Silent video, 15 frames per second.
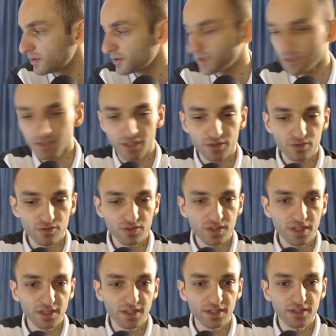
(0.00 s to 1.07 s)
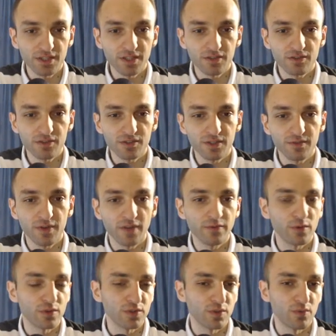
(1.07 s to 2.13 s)
Yes, I should say that here d5
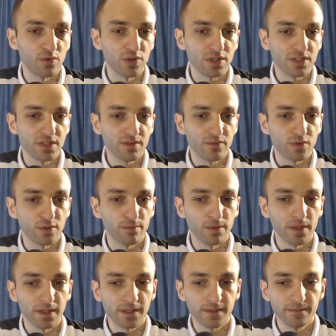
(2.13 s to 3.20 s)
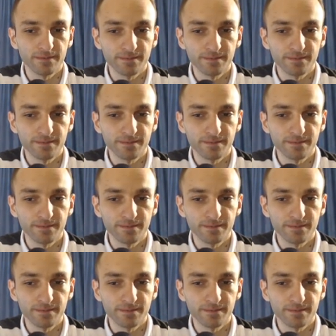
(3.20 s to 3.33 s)
also works for black.